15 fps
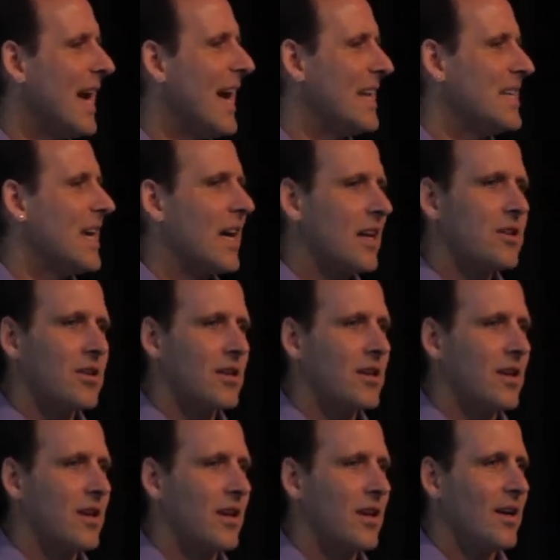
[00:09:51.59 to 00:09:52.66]
And yet,
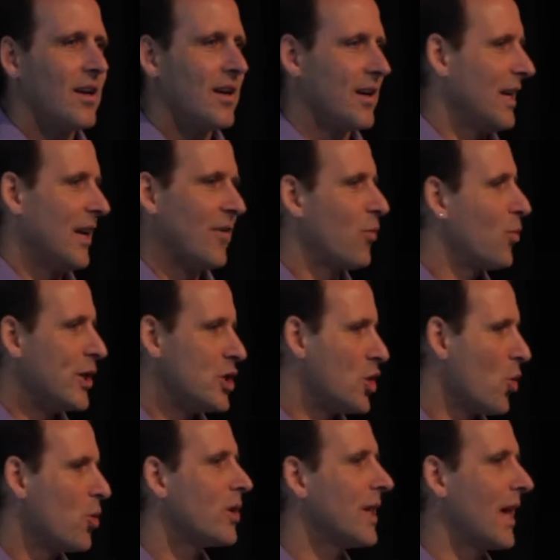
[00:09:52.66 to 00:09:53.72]
if we
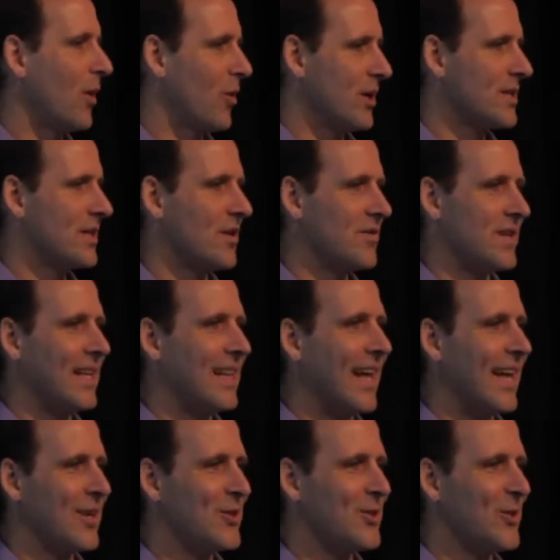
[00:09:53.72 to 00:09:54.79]
don't allow ourselves that
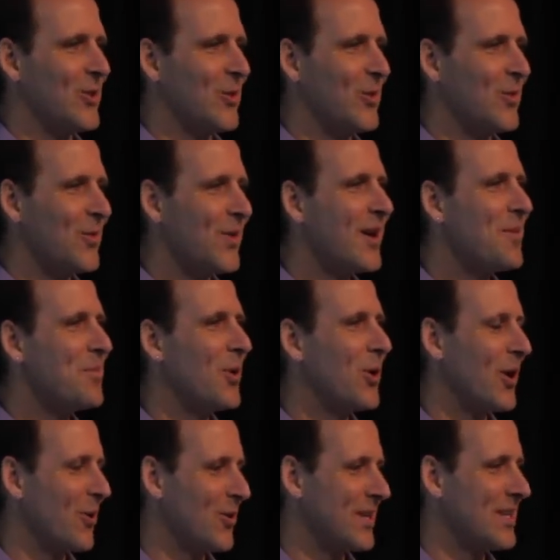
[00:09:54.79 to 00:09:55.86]
latitude,
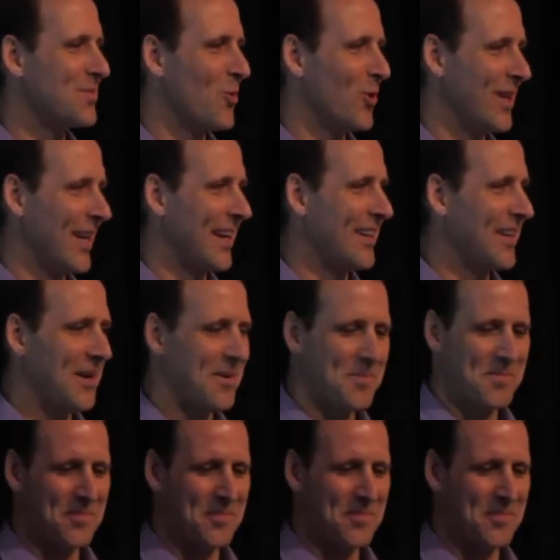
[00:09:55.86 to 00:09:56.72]
burnout is more likely.